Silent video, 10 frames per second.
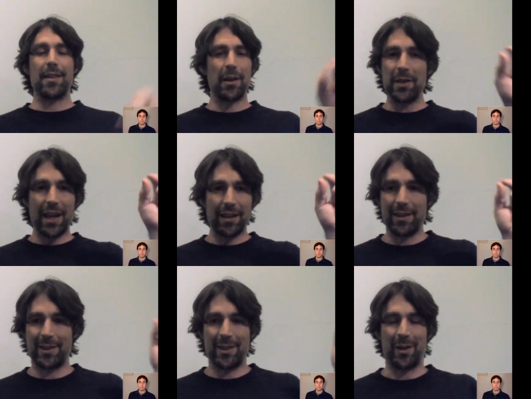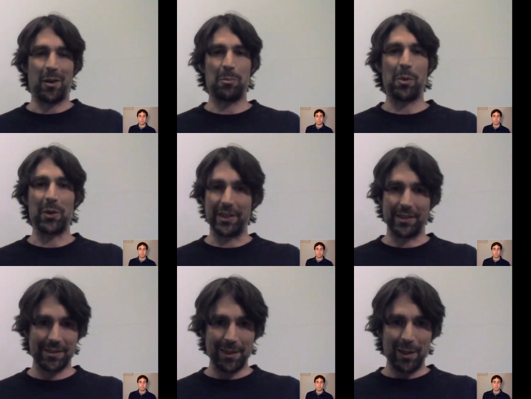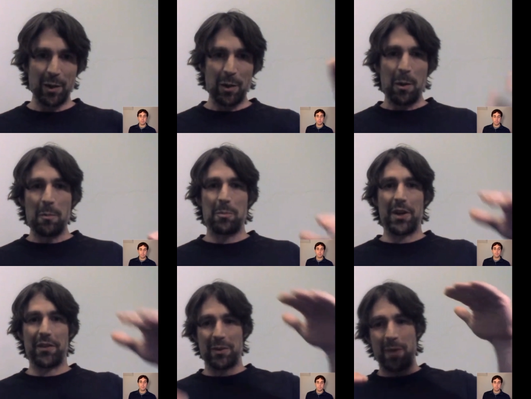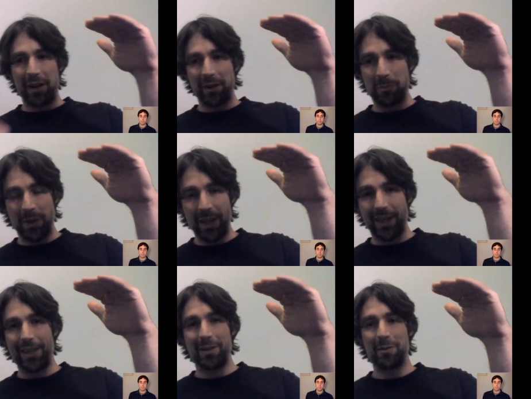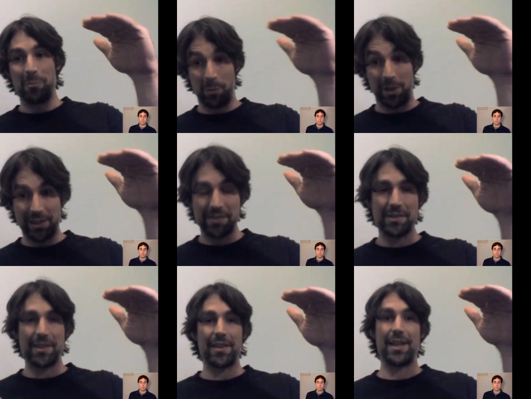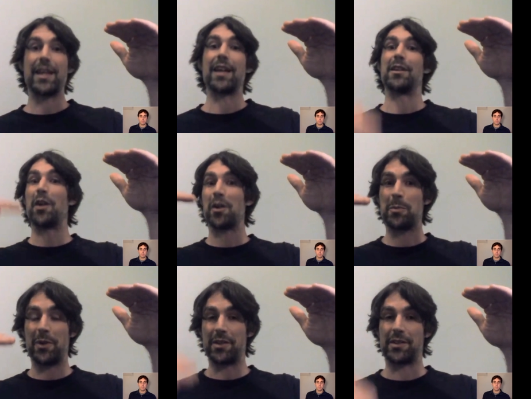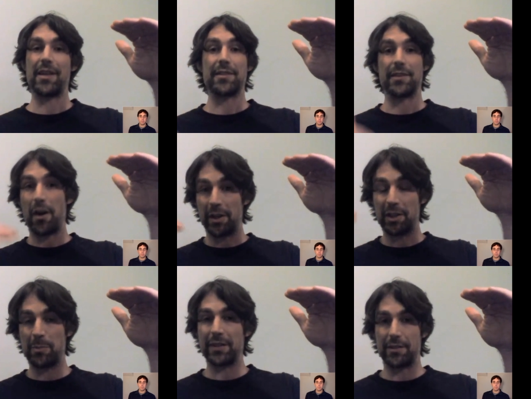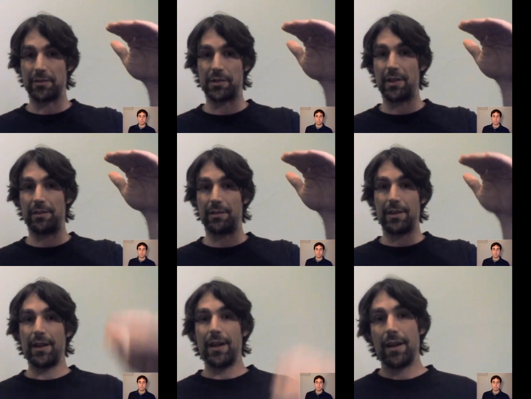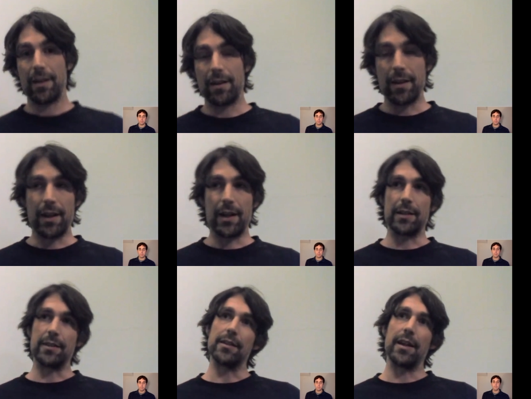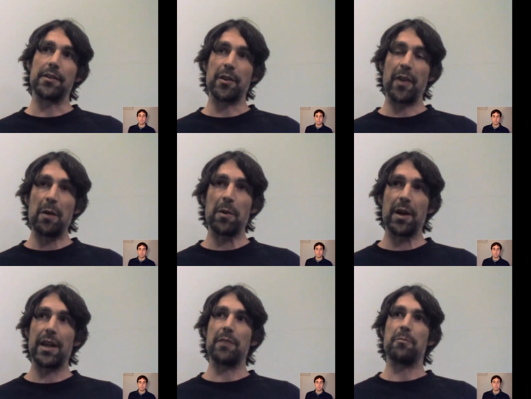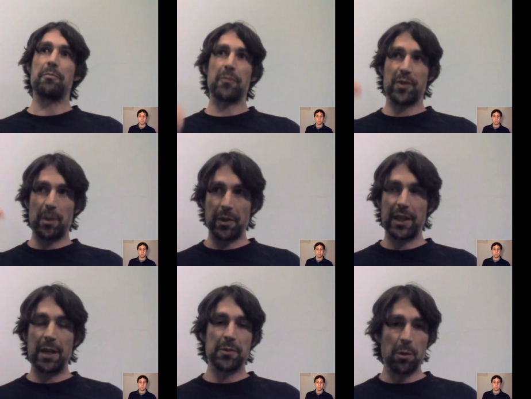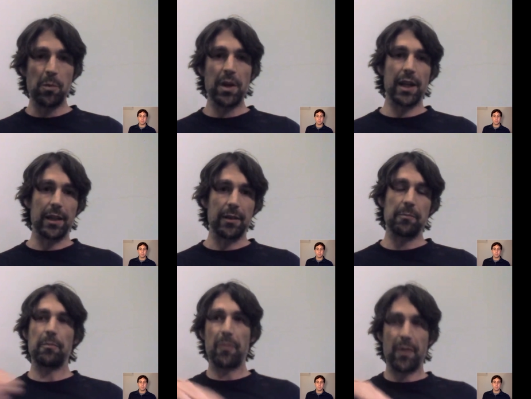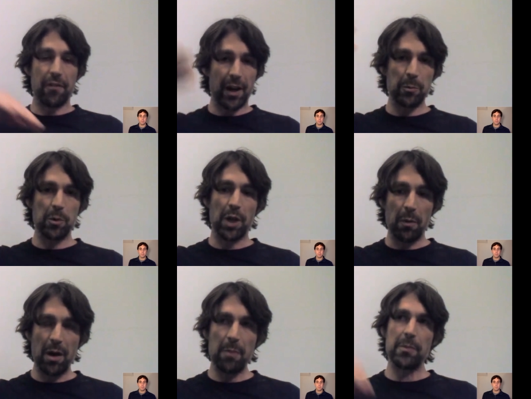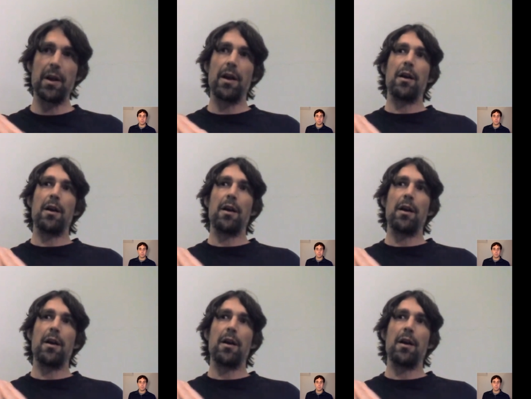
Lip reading: they'll only get a point. But if competitor B wins, they get a lot of points because that's an unexpected result. And so that way, someone that keeps on winning, their rating will go up,